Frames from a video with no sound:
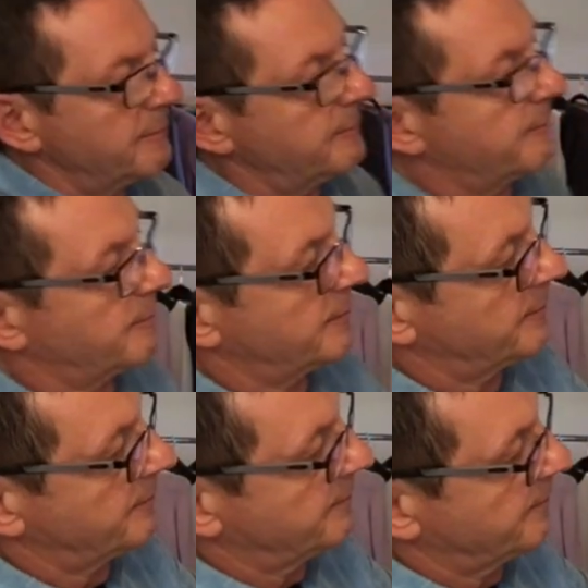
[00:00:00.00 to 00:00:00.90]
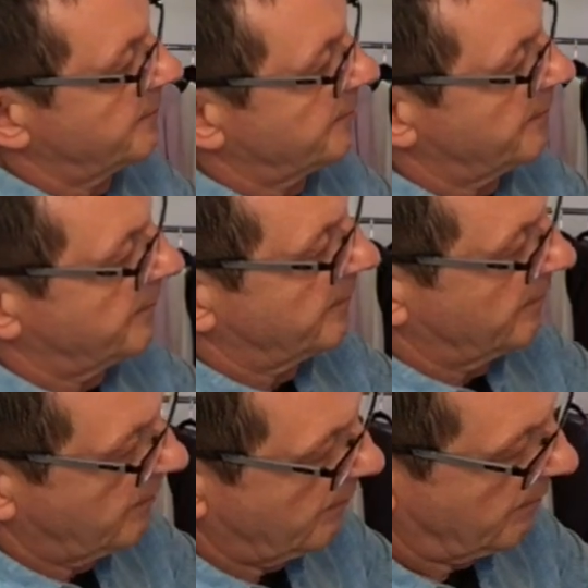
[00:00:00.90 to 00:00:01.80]

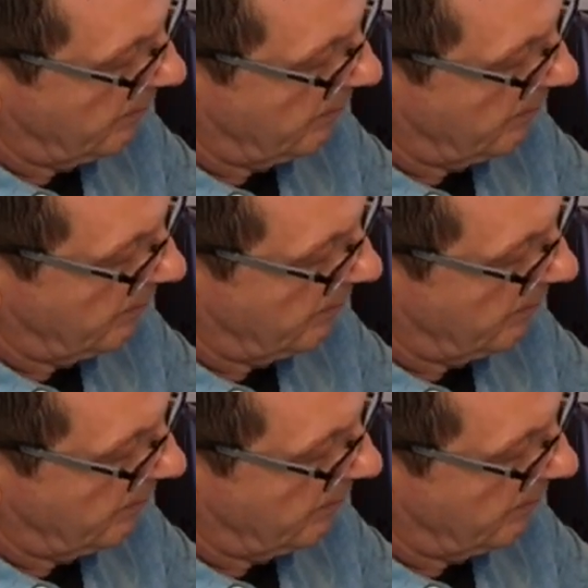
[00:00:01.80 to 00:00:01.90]
Nothing is said.